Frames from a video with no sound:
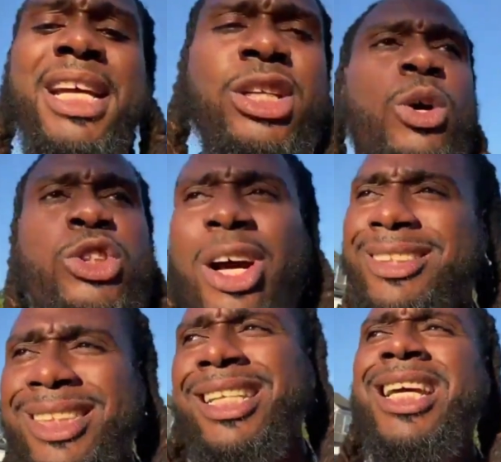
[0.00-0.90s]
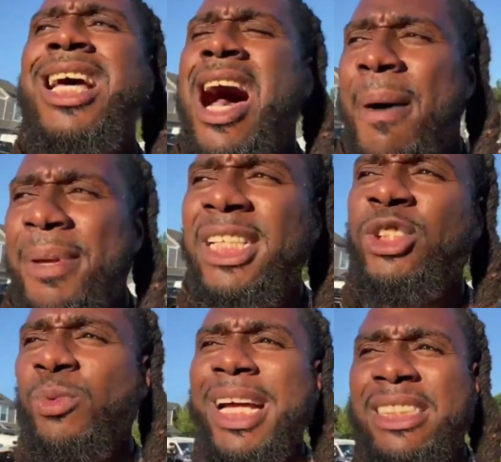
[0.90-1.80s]
Starseed, I'm here to
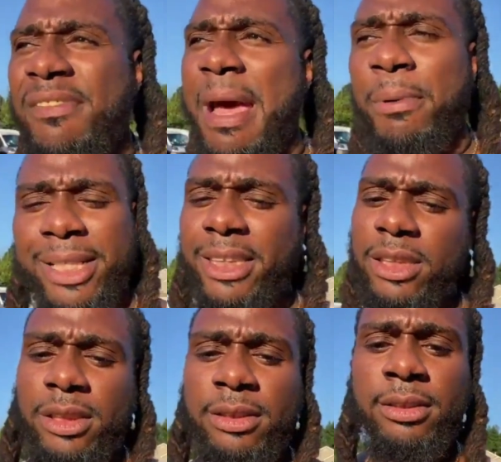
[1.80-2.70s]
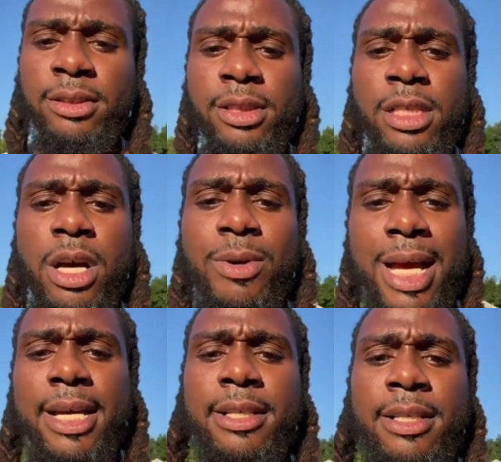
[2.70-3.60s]
raise the vibrations. Okay.
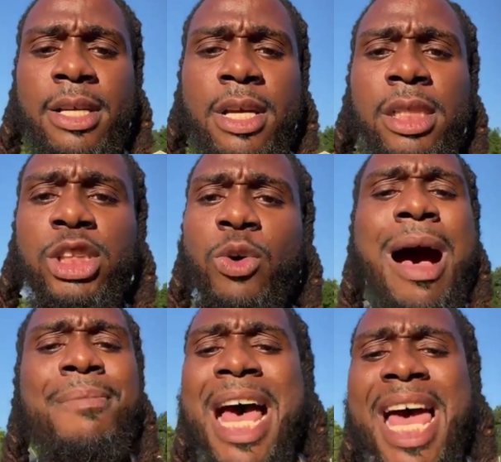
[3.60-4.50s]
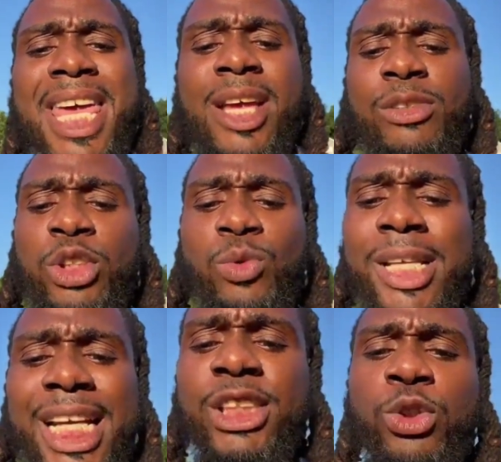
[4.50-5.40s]
So I'm not here to
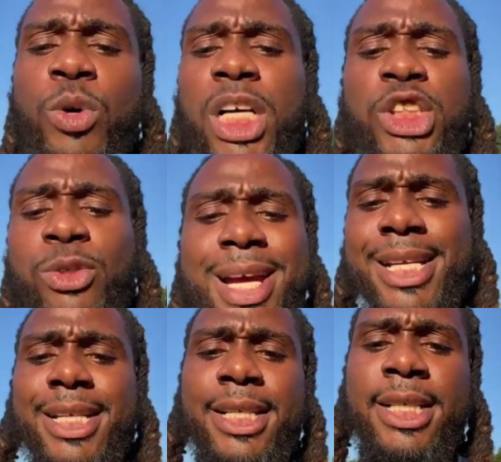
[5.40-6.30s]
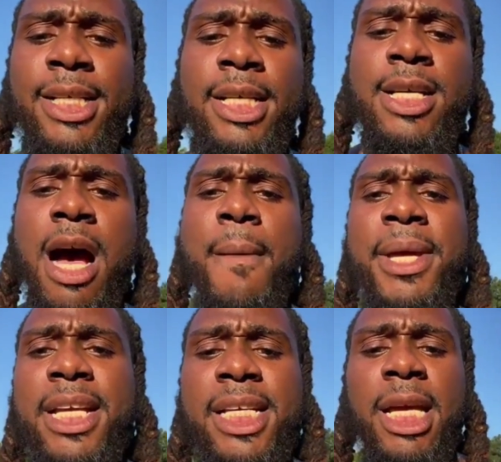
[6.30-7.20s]
lead you astray. I'm here to
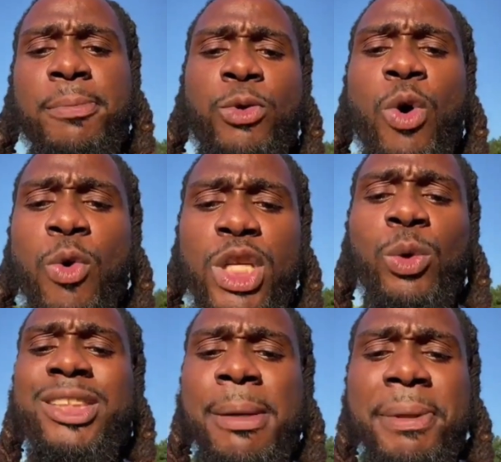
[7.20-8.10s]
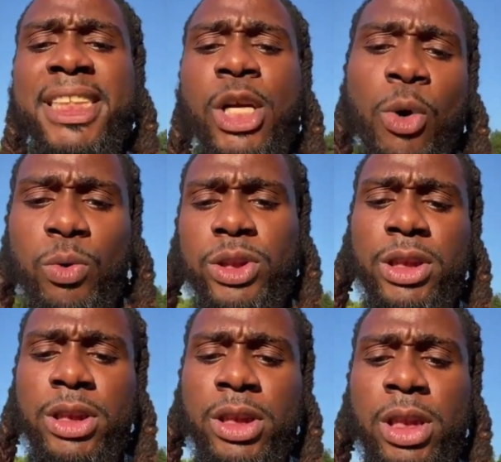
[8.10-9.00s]
keep you on your tippy toes
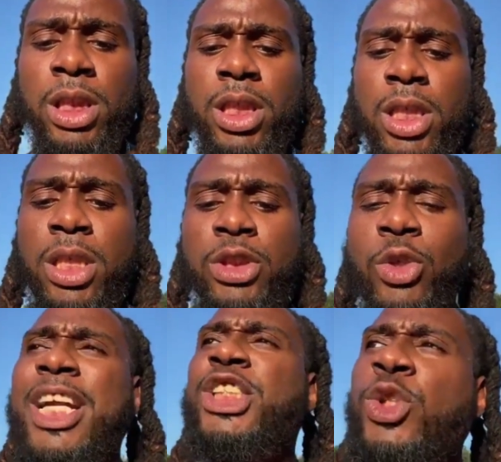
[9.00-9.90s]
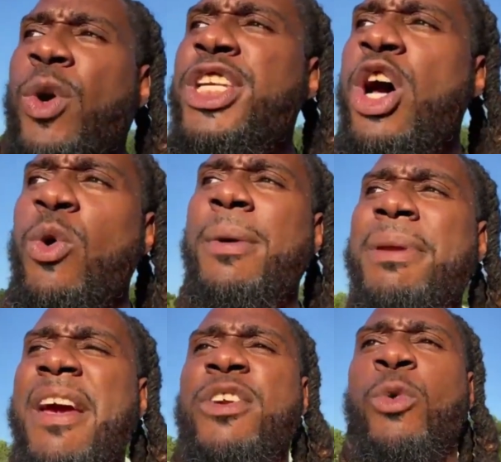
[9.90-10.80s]
so that you will know and be
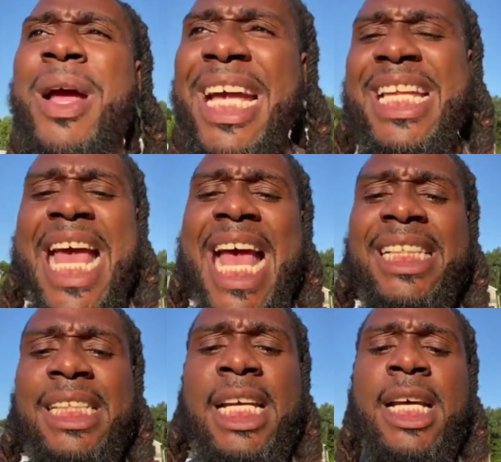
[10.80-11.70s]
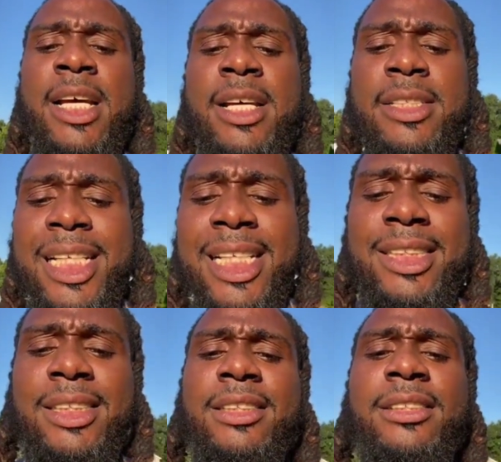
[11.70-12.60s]
able to recognize these.
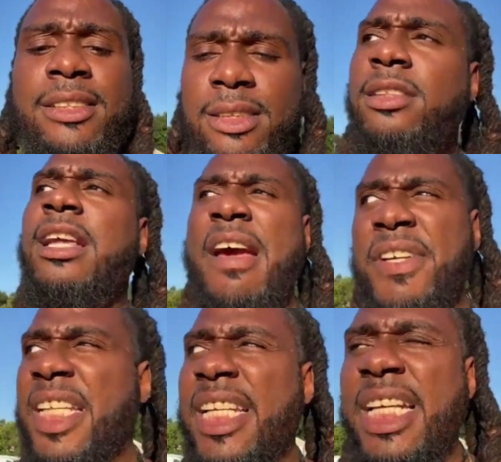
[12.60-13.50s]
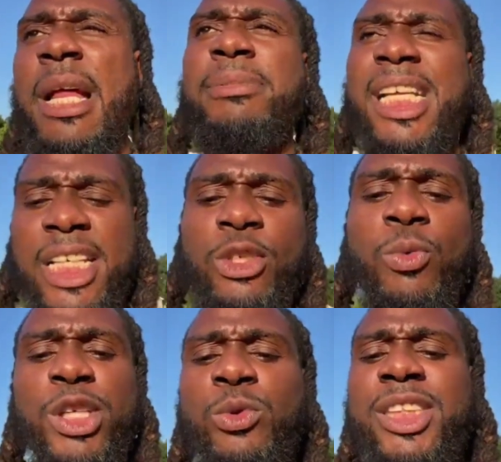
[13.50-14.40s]
Everything that I'm telling you when
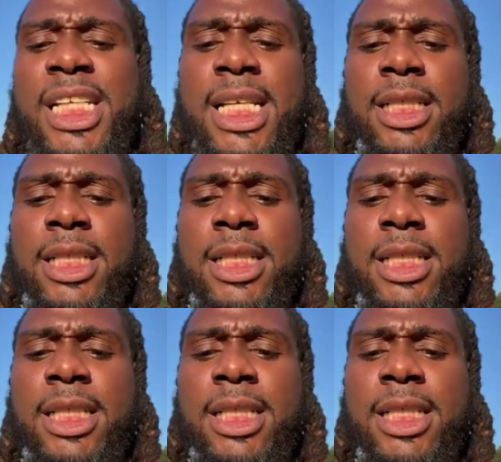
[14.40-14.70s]
you see it,